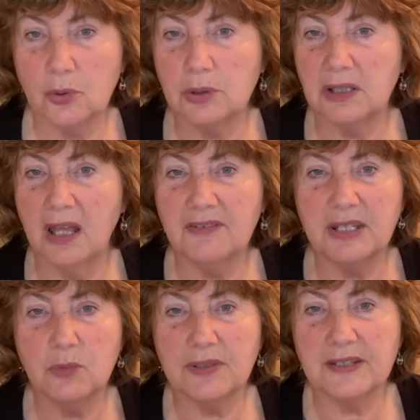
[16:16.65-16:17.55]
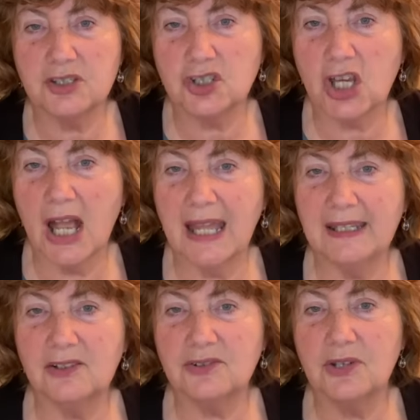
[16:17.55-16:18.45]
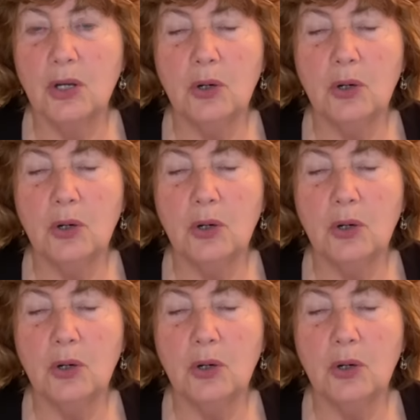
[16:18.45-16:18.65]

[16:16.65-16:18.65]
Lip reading: or loving with a child,